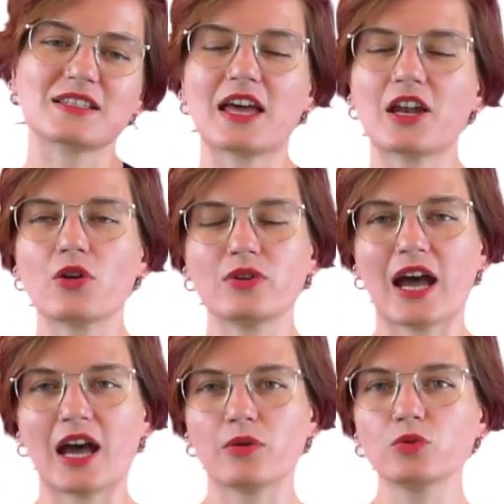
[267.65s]
narrowed
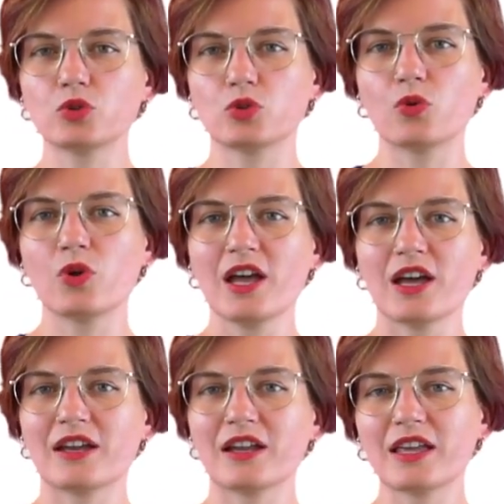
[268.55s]
down to
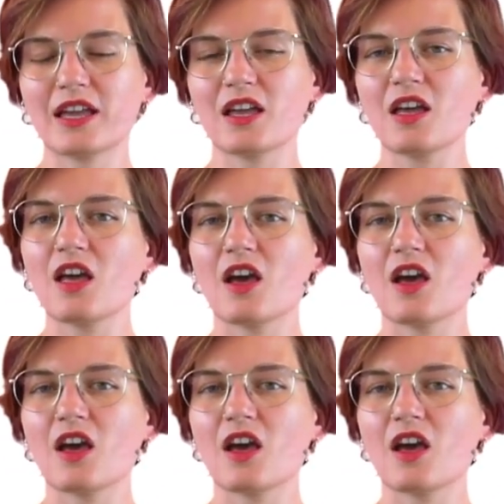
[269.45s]
really